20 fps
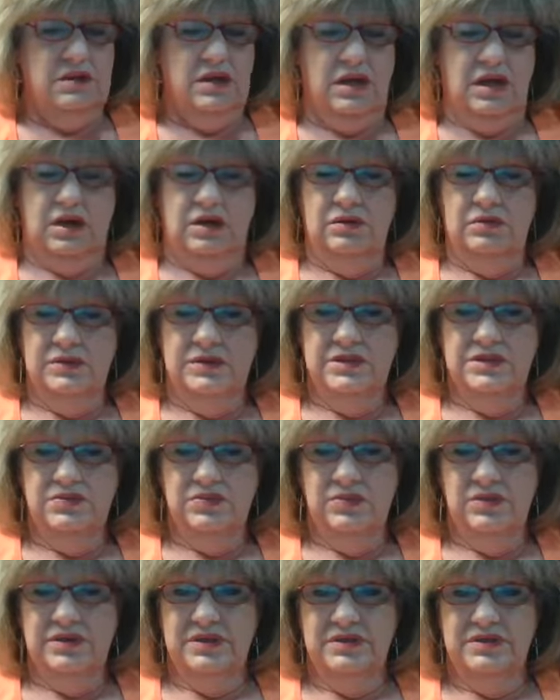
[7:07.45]
I always
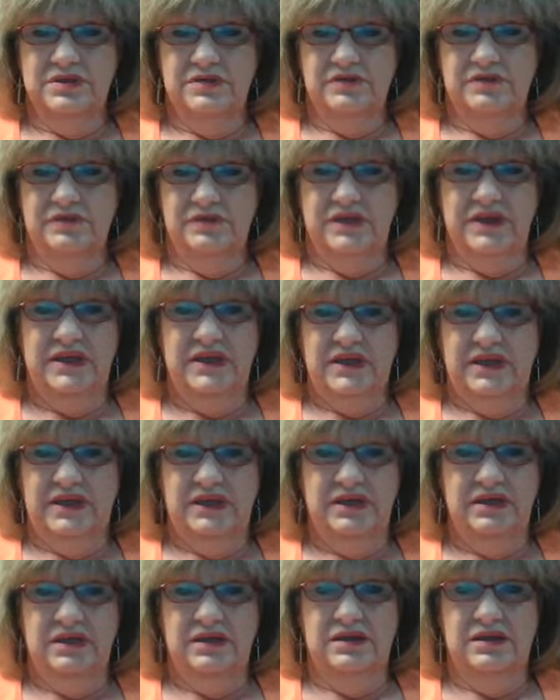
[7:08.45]
wanted to fit
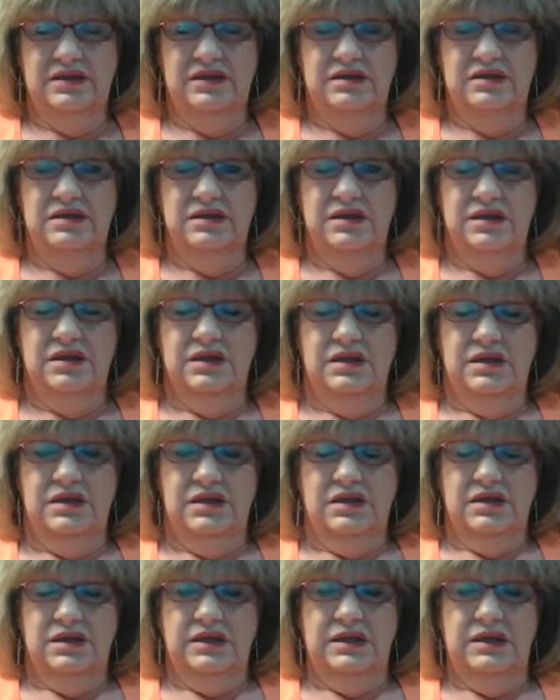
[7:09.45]
in and
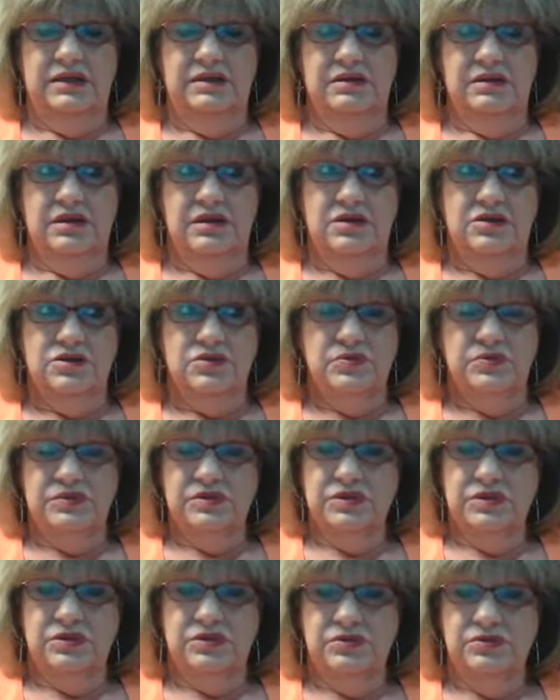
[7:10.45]
eat lunch with
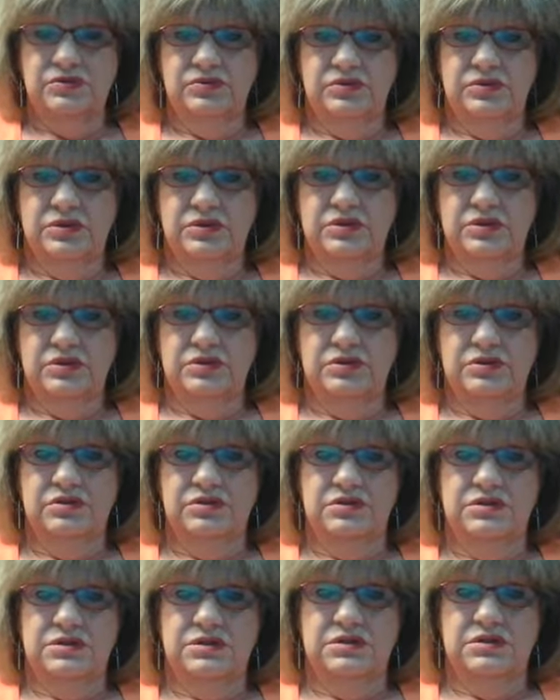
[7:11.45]
the cool
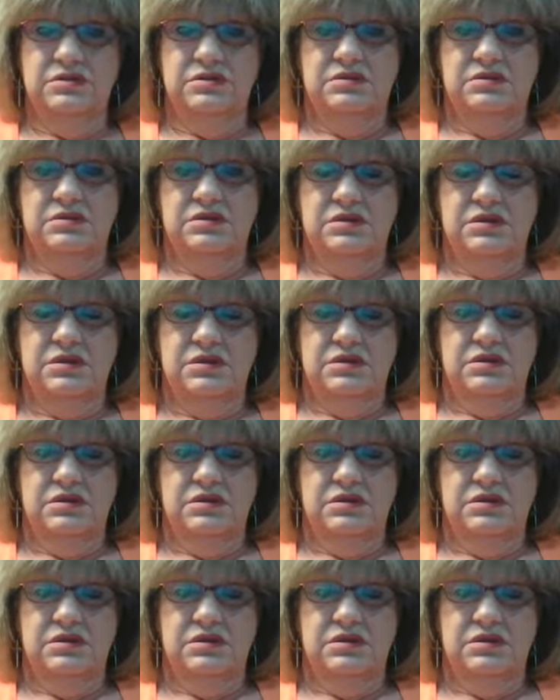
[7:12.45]
girls and